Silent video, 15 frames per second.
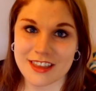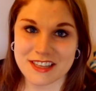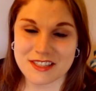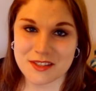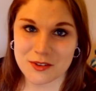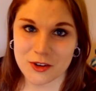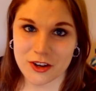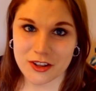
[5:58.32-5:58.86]
that
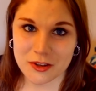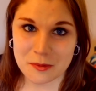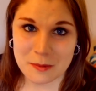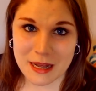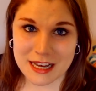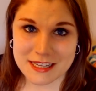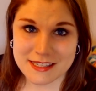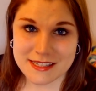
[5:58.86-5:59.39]

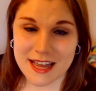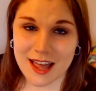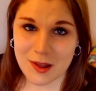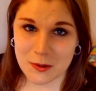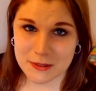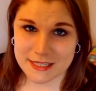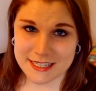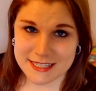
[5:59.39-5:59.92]
ScrawlrBox not
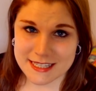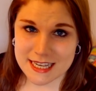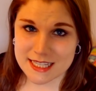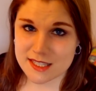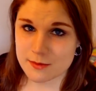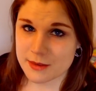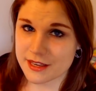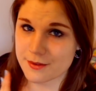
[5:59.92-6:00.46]
only
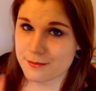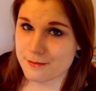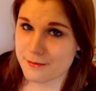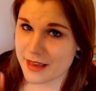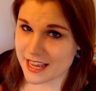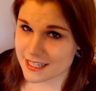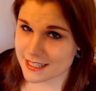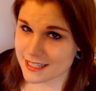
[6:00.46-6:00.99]
sends me
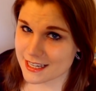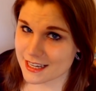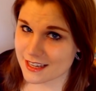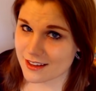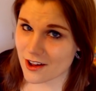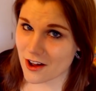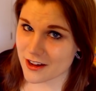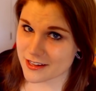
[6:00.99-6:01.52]

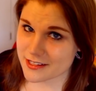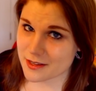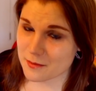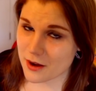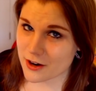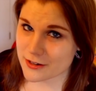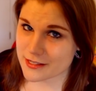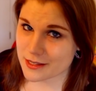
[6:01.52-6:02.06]
amazing, awesome
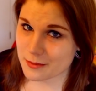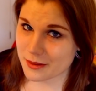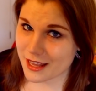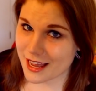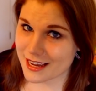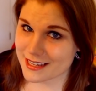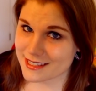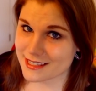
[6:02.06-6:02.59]
art
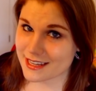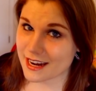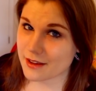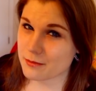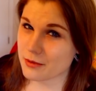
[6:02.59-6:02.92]
supplies that I